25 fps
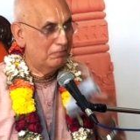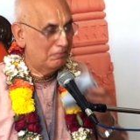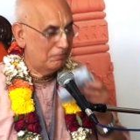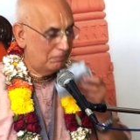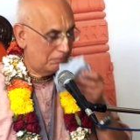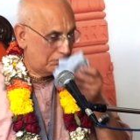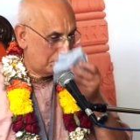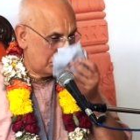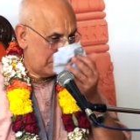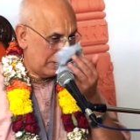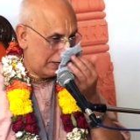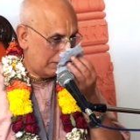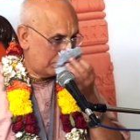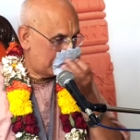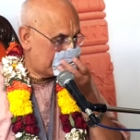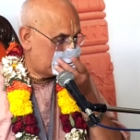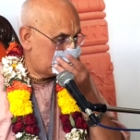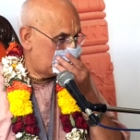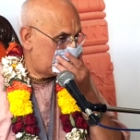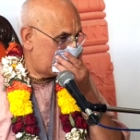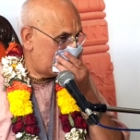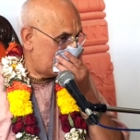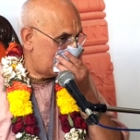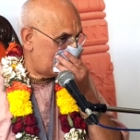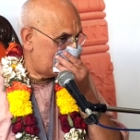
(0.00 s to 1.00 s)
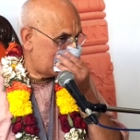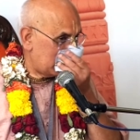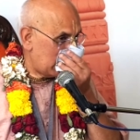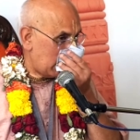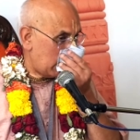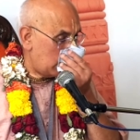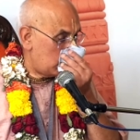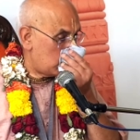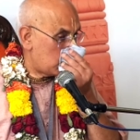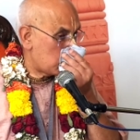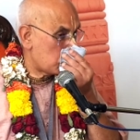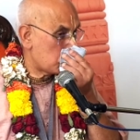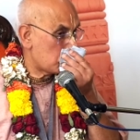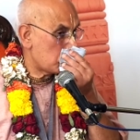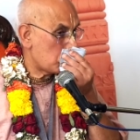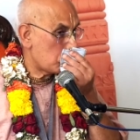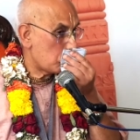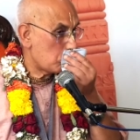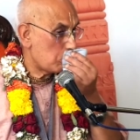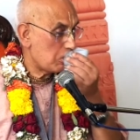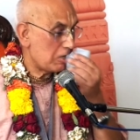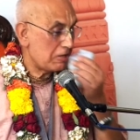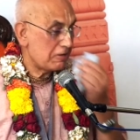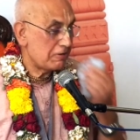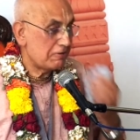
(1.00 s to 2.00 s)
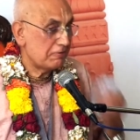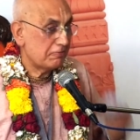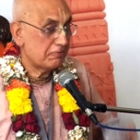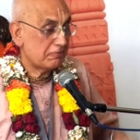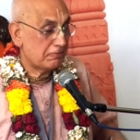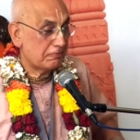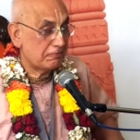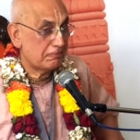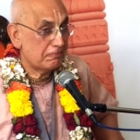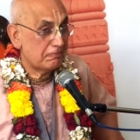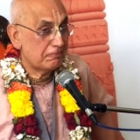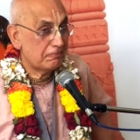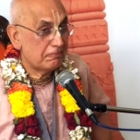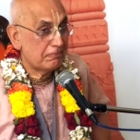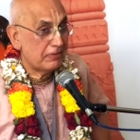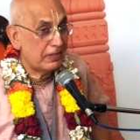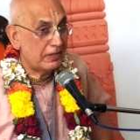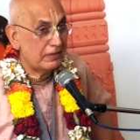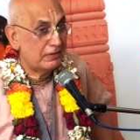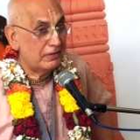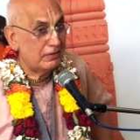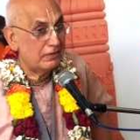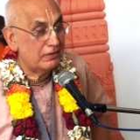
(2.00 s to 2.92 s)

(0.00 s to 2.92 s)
Mahaprabhu himself, when